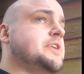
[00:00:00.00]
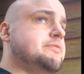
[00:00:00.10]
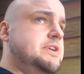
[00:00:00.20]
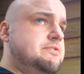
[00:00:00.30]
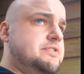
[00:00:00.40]

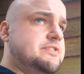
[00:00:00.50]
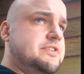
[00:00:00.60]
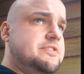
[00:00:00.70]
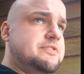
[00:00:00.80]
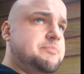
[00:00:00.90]
I've noticed
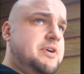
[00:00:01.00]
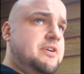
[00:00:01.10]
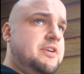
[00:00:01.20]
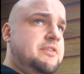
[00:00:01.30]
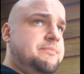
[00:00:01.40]
since
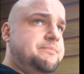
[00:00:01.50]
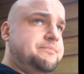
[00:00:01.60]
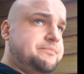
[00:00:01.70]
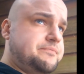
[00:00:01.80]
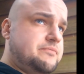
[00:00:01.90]
my
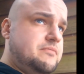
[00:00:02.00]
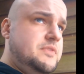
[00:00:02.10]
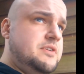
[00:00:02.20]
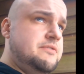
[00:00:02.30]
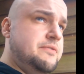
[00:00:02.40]

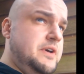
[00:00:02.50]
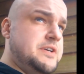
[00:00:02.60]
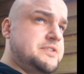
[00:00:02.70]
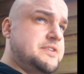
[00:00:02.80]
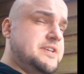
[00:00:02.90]

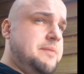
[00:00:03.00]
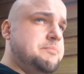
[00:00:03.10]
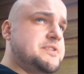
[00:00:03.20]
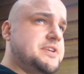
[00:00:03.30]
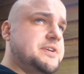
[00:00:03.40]
first
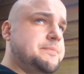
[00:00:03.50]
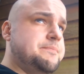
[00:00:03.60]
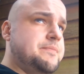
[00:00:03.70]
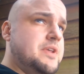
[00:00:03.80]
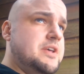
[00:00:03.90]
attempt
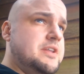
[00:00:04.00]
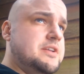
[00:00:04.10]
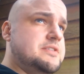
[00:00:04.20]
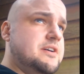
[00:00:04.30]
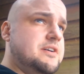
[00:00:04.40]

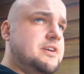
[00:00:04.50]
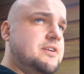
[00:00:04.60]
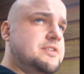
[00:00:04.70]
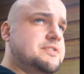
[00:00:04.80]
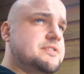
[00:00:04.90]
that I
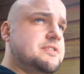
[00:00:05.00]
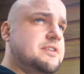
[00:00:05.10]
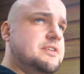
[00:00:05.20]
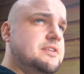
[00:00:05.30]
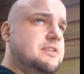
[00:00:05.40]
got
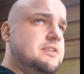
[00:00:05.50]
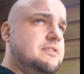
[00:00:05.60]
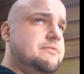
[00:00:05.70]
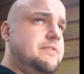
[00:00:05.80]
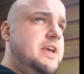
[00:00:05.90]

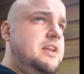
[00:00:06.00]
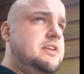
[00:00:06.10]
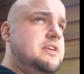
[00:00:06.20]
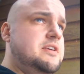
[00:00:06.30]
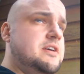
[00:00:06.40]

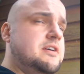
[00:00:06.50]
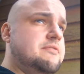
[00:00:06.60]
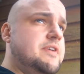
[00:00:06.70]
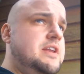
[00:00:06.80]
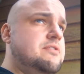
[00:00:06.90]
fairly
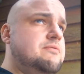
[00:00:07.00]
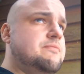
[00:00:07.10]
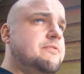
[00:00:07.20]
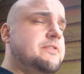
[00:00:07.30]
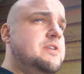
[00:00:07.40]
good
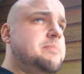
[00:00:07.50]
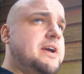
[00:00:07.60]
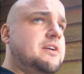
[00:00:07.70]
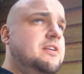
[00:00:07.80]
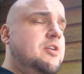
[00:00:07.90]

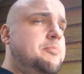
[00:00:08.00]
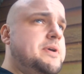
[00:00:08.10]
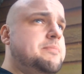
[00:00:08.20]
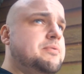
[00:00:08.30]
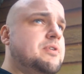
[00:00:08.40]
feedback. A lot of
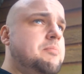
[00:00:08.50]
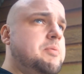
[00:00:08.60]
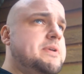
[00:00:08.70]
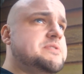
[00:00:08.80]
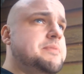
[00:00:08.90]
people
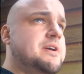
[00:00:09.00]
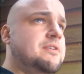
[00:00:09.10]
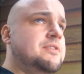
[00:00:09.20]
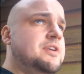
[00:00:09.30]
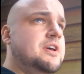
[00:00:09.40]
complimented me
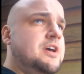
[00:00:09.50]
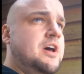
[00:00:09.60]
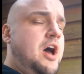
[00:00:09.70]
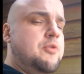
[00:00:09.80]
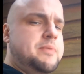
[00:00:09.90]
on
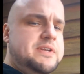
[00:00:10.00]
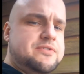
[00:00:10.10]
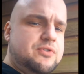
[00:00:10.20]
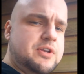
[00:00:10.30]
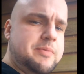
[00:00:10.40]
openly
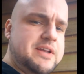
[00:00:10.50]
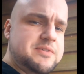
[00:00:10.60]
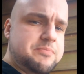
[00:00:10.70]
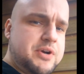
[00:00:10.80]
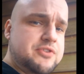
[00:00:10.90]
talking about
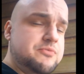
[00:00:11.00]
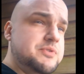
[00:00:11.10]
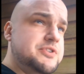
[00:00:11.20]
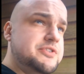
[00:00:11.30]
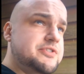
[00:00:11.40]
depression,
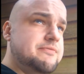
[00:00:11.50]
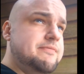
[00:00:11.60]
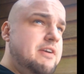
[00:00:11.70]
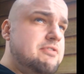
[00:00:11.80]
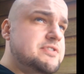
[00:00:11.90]
which is a
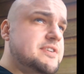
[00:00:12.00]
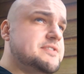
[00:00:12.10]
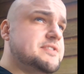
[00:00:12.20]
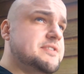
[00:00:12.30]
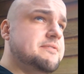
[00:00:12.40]
very
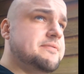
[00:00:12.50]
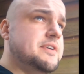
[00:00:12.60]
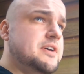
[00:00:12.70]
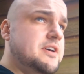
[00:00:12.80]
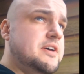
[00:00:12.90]
sensitive
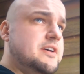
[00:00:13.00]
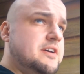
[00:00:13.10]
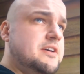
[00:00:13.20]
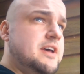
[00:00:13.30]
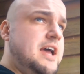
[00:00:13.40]

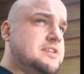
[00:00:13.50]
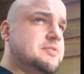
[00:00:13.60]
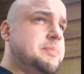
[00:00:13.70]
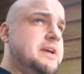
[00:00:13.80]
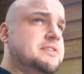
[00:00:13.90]

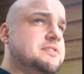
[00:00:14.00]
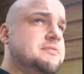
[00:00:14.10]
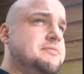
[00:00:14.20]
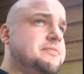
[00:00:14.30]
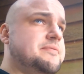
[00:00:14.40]
aspect of